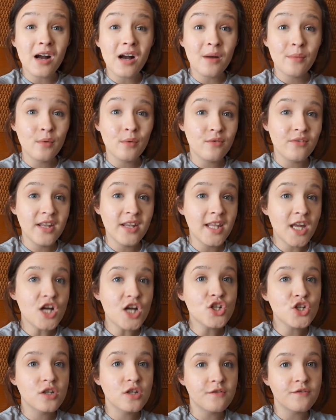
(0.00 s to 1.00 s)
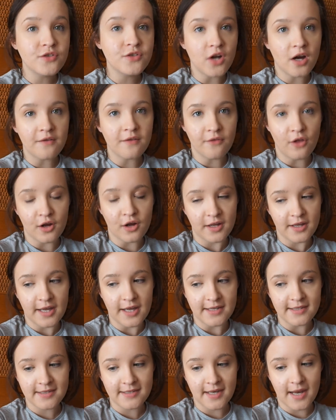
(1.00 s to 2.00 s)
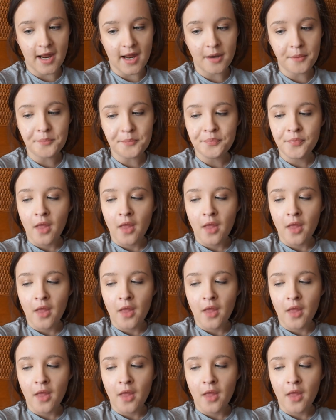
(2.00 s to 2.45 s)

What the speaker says: But really I should have started vlogging yesterday.